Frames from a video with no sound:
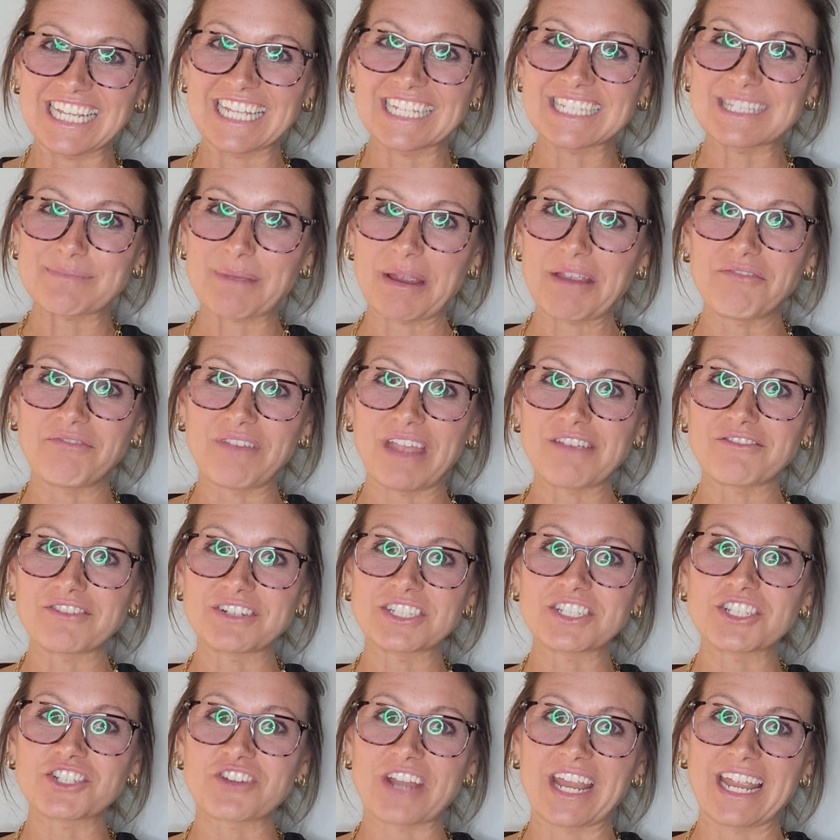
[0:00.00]
It's my favorite
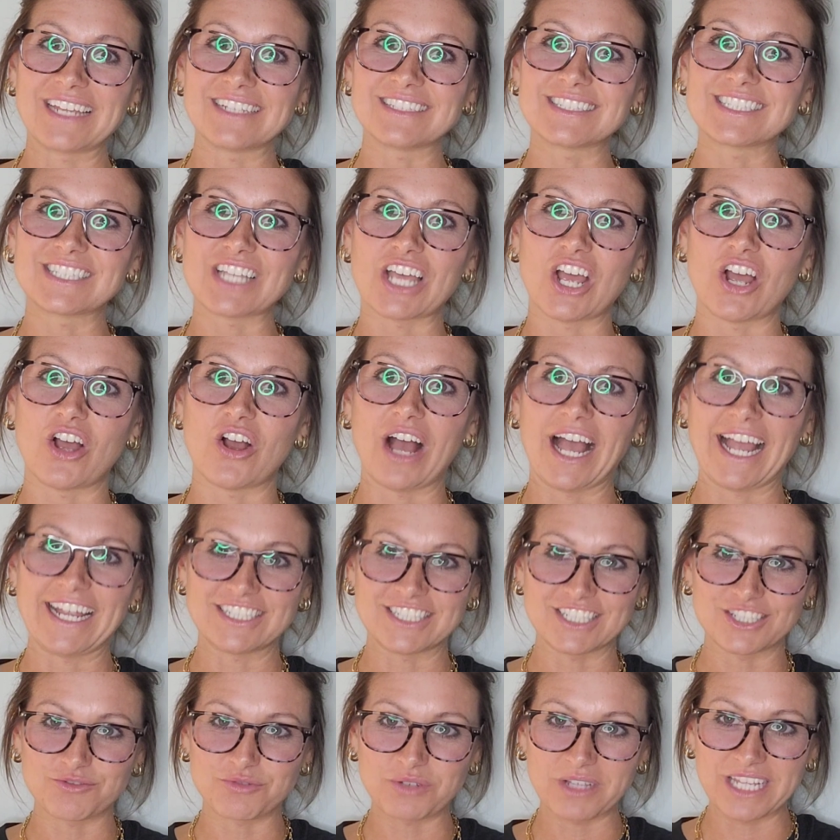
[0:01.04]
strand. So I
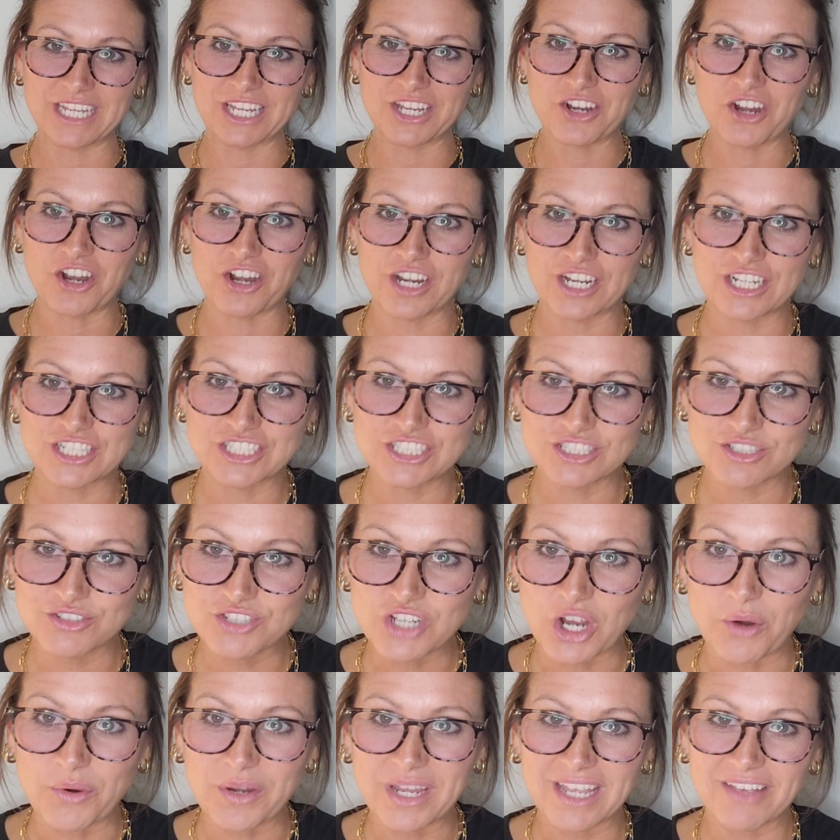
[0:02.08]
just really encourage you,
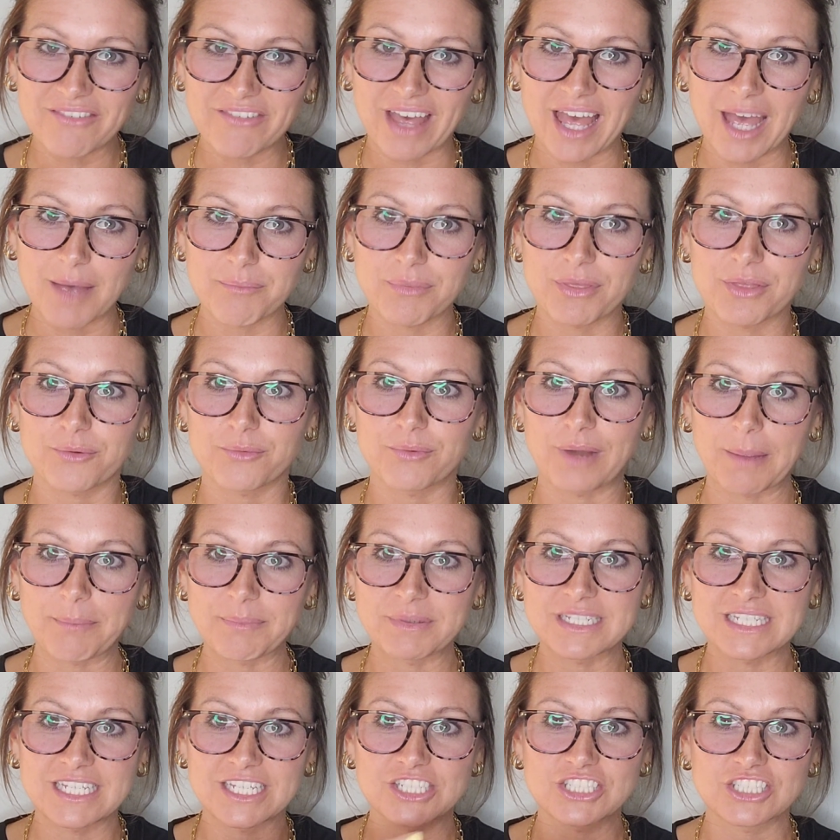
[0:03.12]
don't give up. The
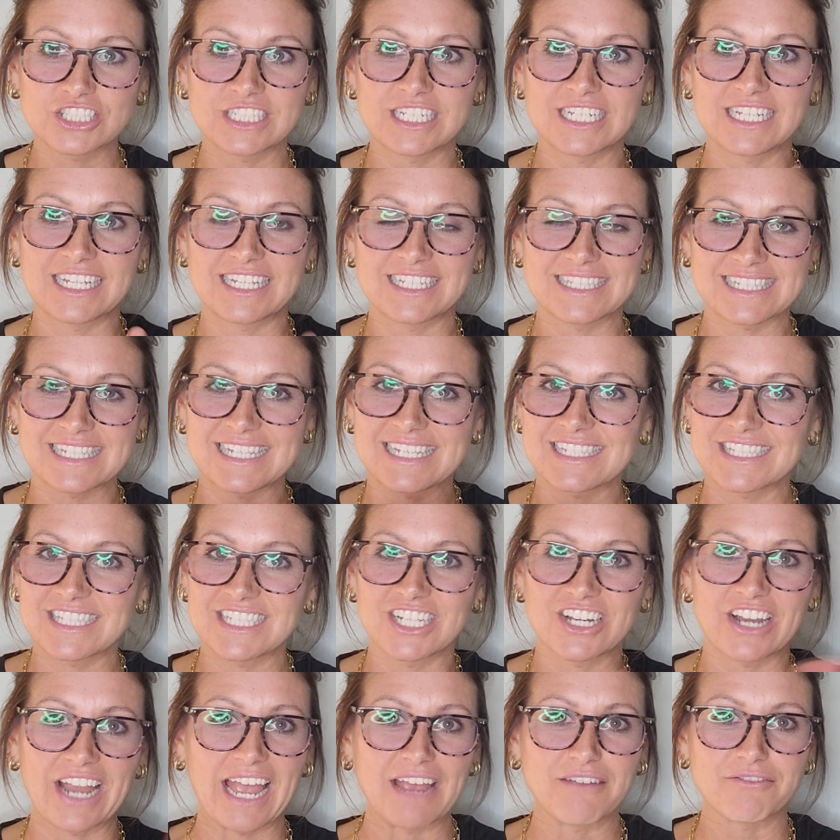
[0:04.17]
repetition, it gets
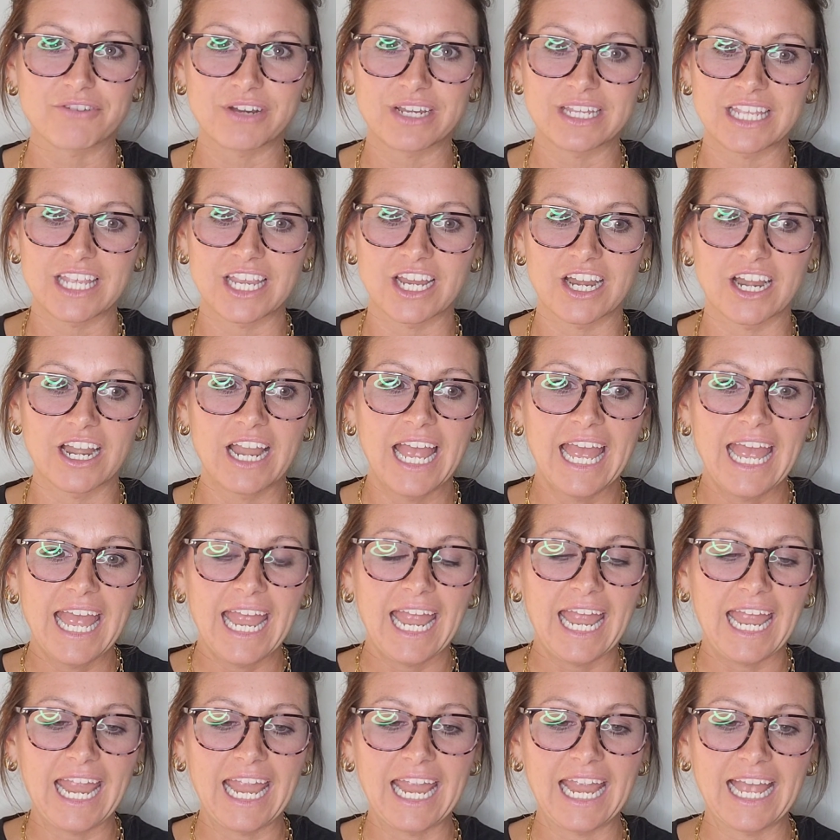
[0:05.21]
easier every year,
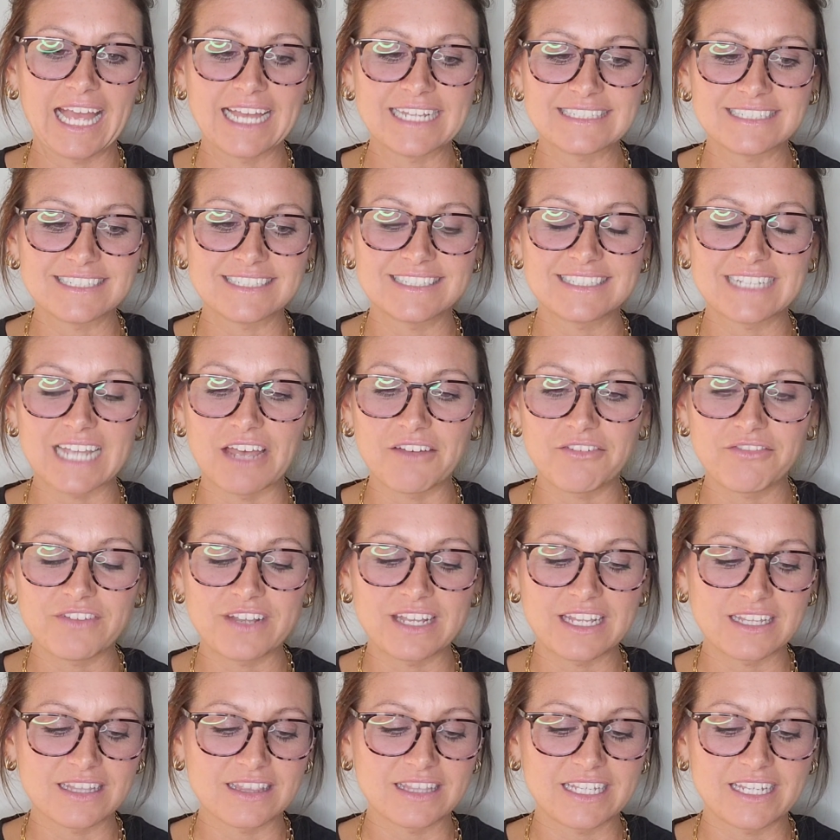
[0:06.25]
and
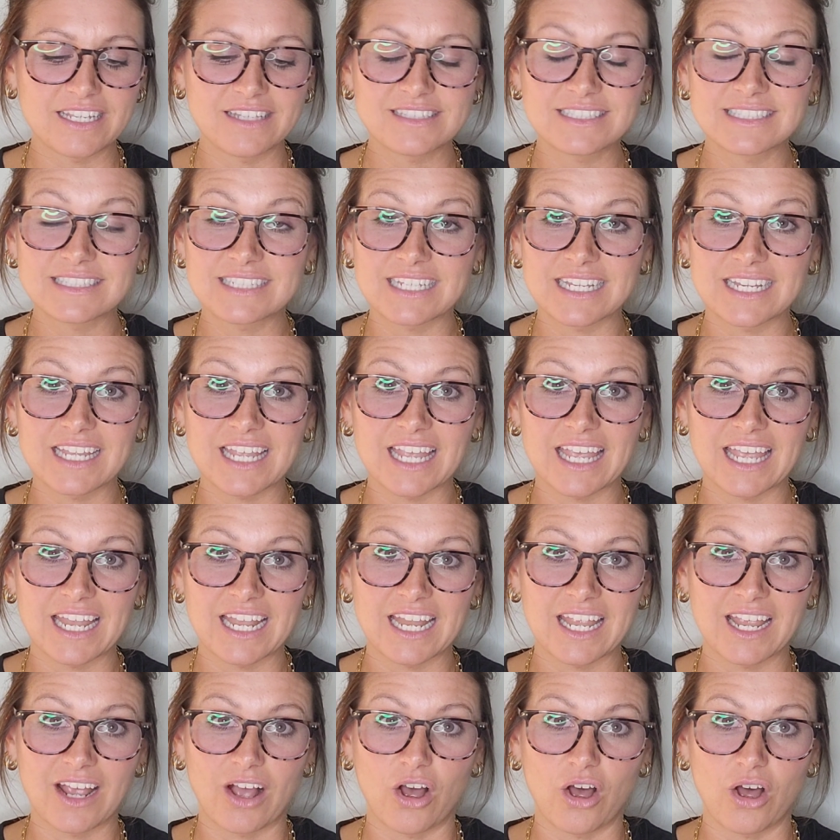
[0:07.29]
definitely stick in
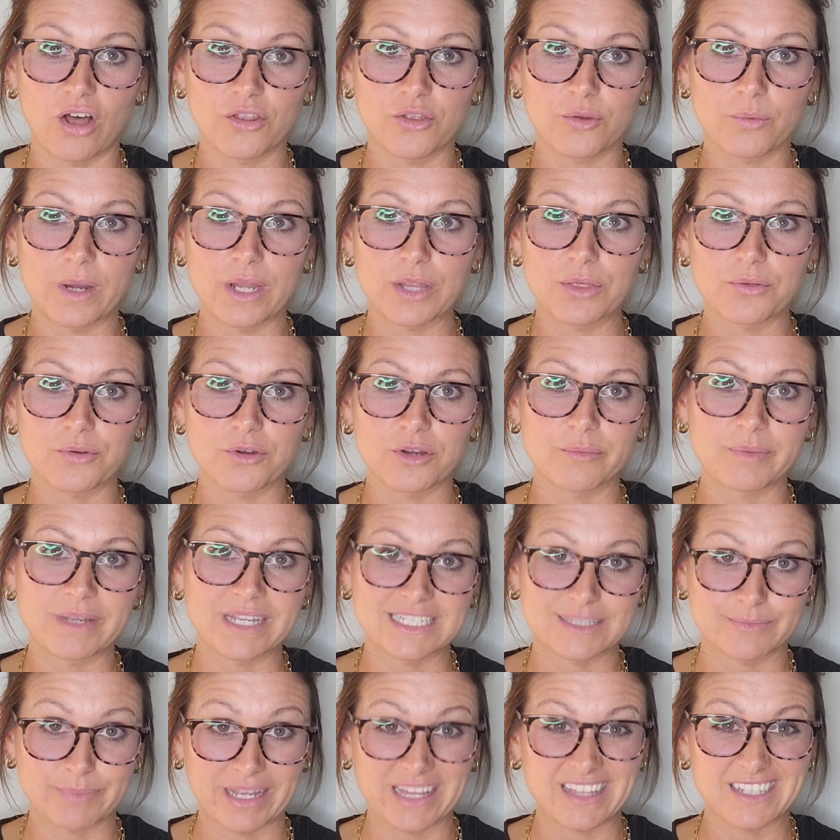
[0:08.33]
it all the way through, because
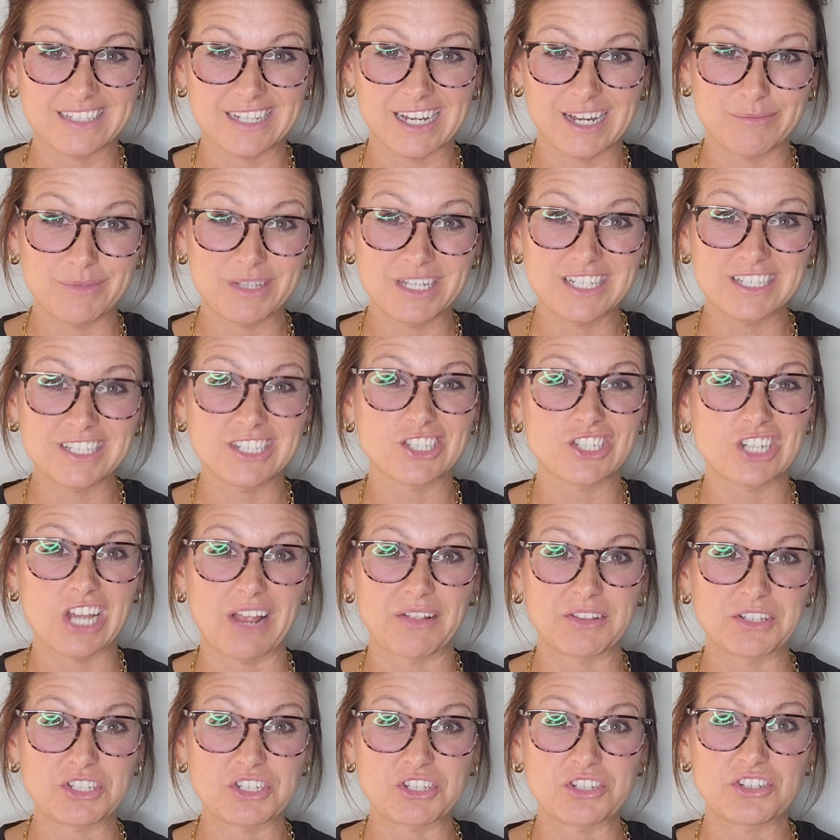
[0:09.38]
by the time you get to
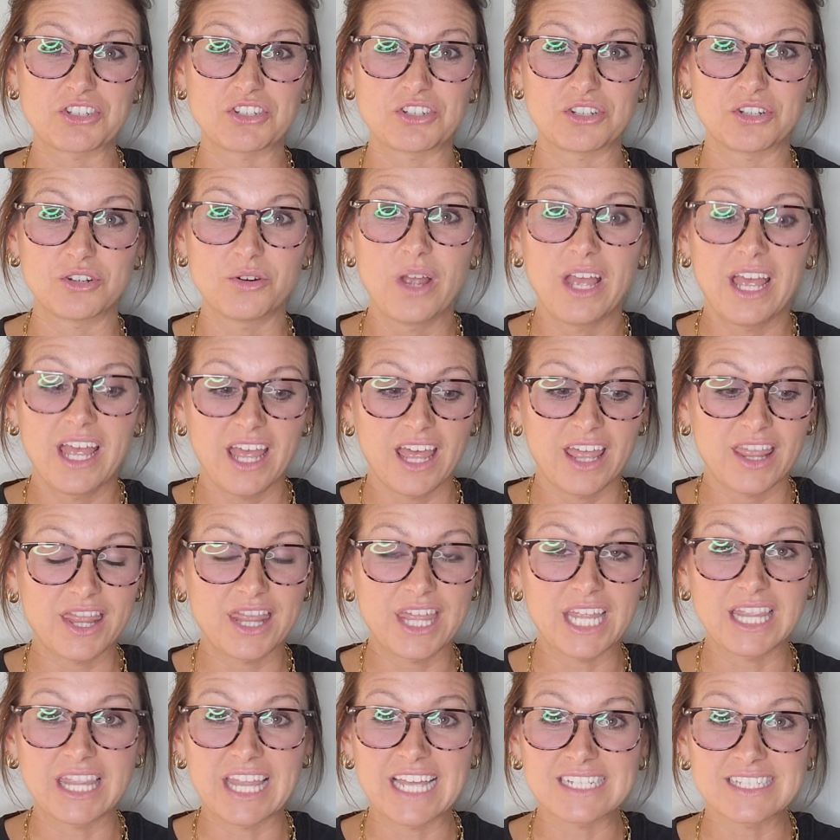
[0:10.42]
challenge 2, the
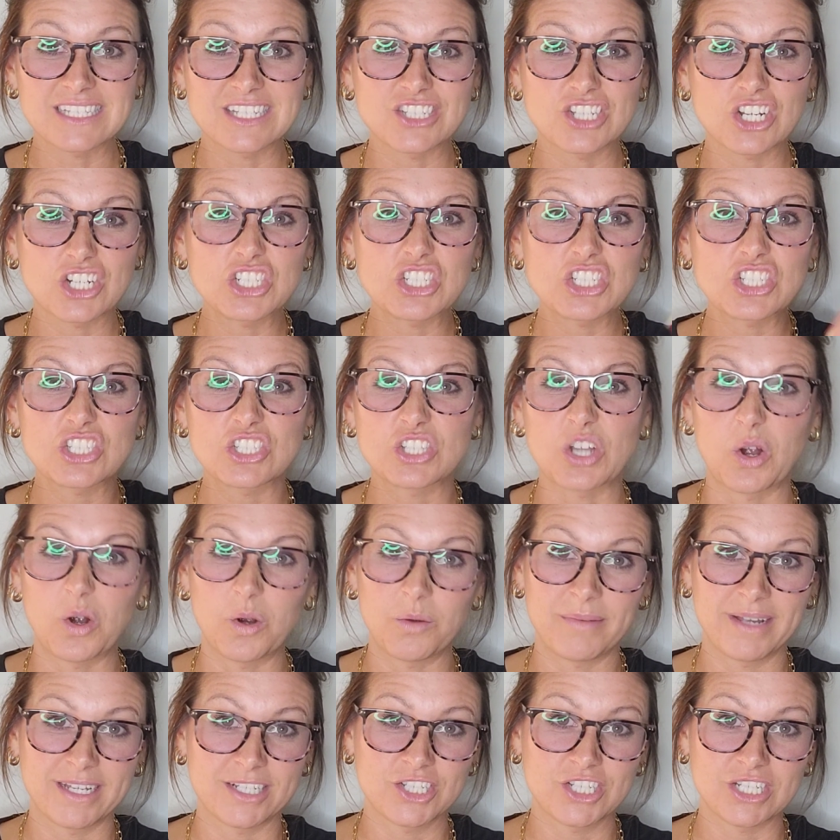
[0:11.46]
lessons are so
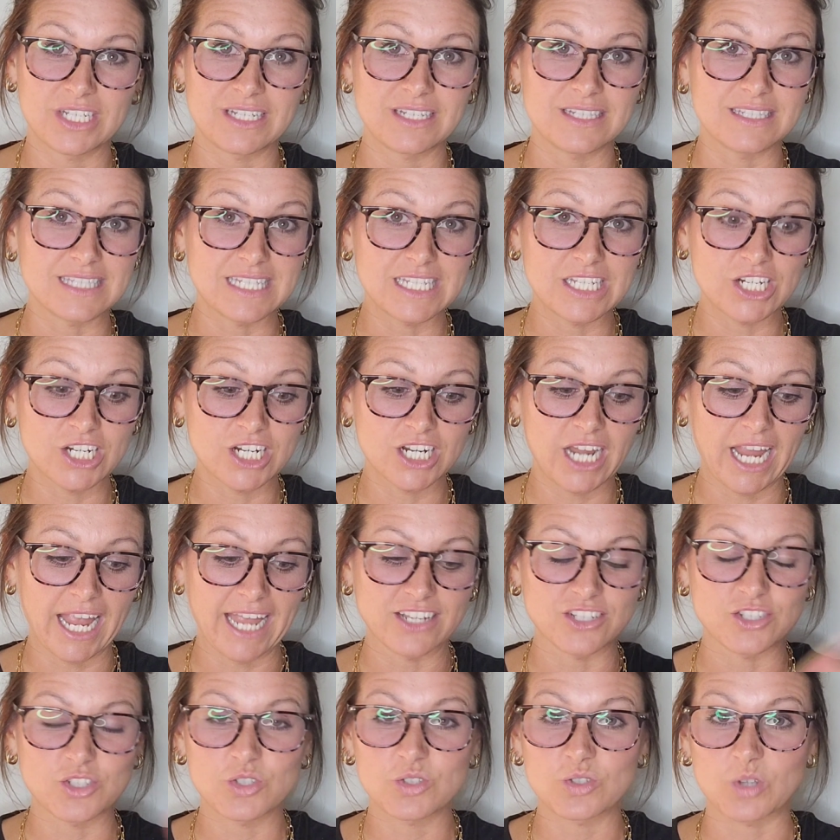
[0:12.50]
much easier
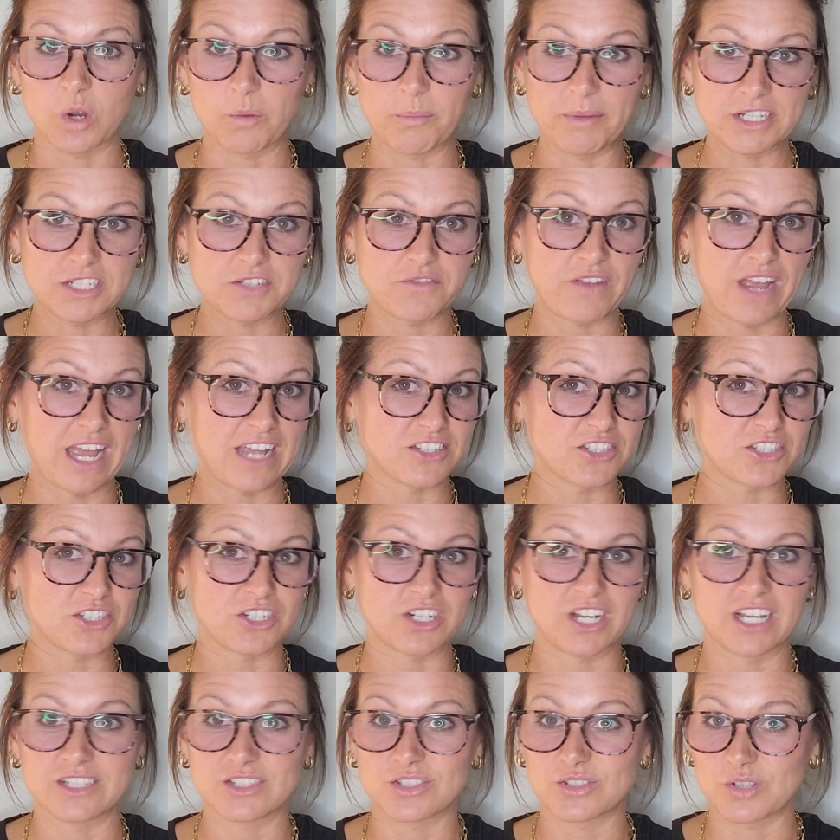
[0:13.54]
and so much faster
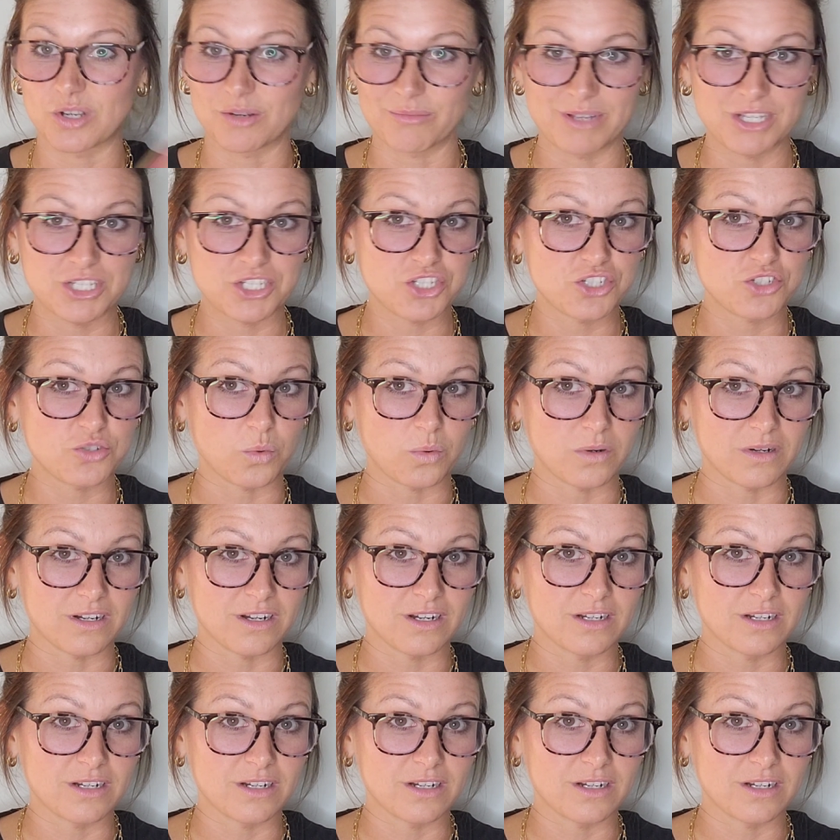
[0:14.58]
and so much shorter.